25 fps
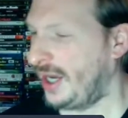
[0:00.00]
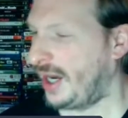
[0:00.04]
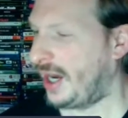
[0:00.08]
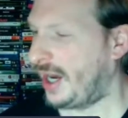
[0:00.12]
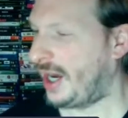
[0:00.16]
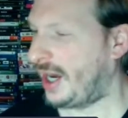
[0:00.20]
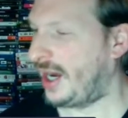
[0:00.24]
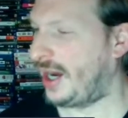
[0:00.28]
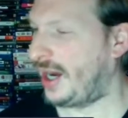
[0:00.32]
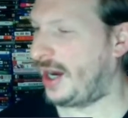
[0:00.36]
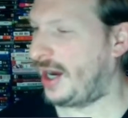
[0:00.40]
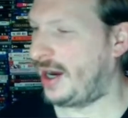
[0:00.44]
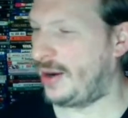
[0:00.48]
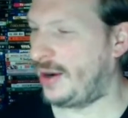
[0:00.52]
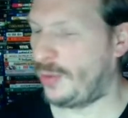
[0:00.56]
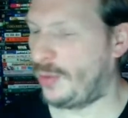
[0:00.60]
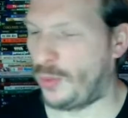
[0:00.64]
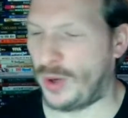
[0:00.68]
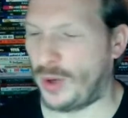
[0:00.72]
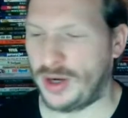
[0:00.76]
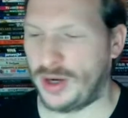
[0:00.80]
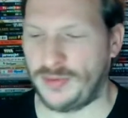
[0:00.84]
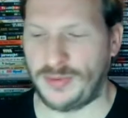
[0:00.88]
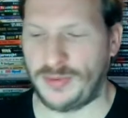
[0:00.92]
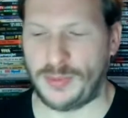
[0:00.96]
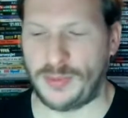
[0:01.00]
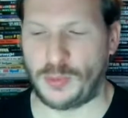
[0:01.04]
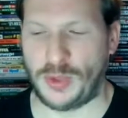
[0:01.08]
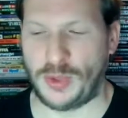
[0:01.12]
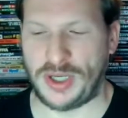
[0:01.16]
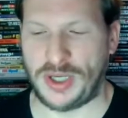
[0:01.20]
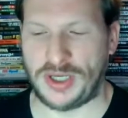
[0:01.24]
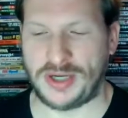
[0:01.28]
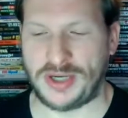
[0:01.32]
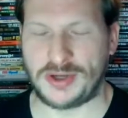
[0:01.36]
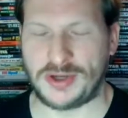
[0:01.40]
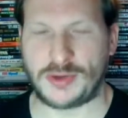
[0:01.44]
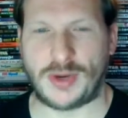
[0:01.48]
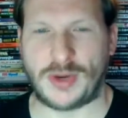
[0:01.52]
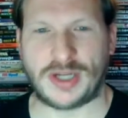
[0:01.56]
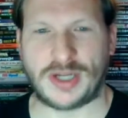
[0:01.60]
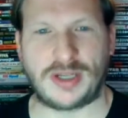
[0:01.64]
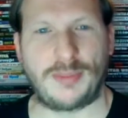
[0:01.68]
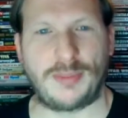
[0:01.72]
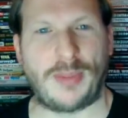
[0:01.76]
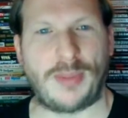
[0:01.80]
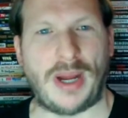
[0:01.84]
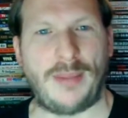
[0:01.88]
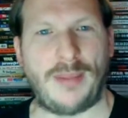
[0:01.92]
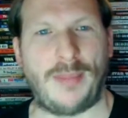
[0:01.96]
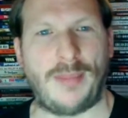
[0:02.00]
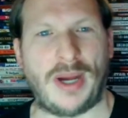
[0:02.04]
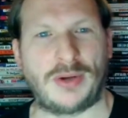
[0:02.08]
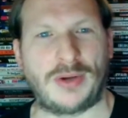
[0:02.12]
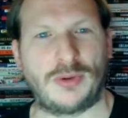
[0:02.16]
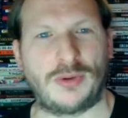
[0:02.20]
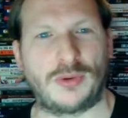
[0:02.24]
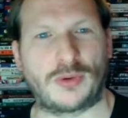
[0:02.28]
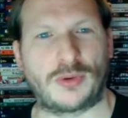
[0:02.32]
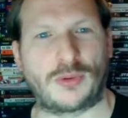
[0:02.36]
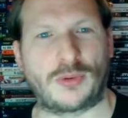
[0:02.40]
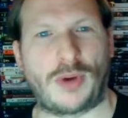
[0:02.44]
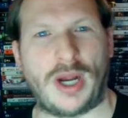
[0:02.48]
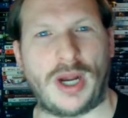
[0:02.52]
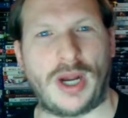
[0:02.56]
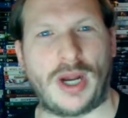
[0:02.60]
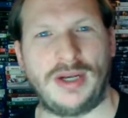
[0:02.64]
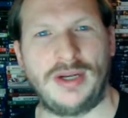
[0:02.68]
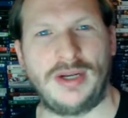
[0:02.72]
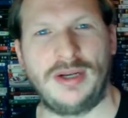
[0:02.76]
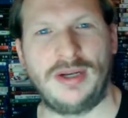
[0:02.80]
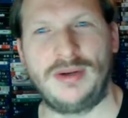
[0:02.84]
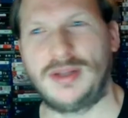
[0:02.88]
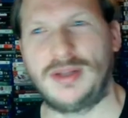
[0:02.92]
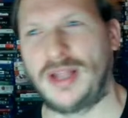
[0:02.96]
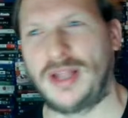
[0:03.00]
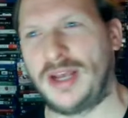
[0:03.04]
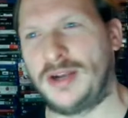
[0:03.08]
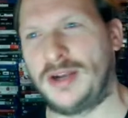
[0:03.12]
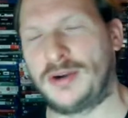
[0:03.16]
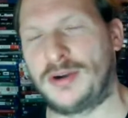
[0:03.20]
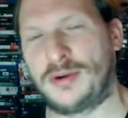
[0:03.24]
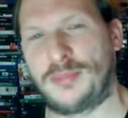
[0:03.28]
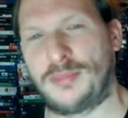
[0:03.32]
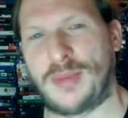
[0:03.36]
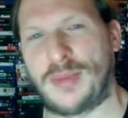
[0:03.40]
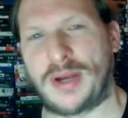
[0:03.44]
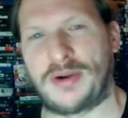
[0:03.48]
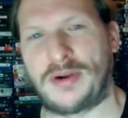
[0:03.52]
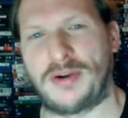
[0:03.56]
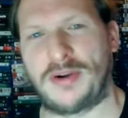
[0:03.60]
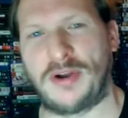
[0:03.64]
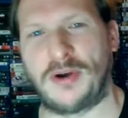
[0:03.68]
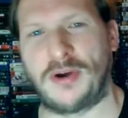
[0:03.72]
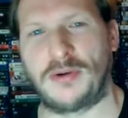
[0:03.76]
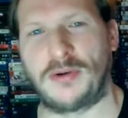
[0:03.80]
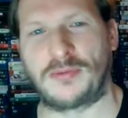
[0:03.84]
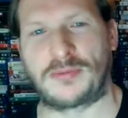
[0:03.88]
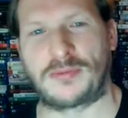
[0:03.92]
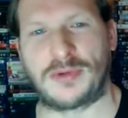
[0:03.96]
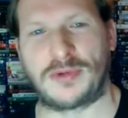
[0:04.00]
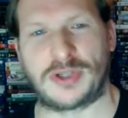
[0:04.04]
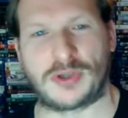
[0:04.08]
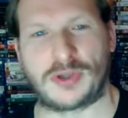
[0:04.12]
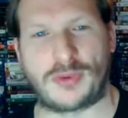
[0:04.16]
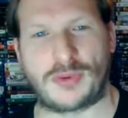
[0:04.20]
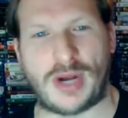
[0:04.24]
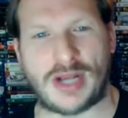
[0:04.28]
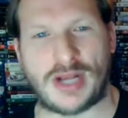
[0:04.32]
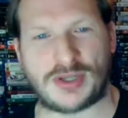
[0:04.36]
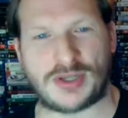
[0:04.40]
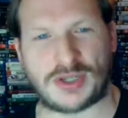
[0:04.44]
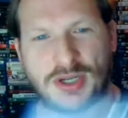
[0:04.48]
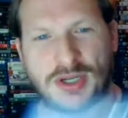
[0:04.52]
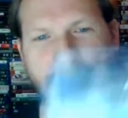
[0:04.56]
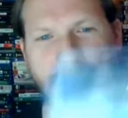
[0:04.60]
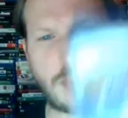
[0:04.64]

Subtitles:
One of them written and directed by Michael Crichton, later better known for Jurassic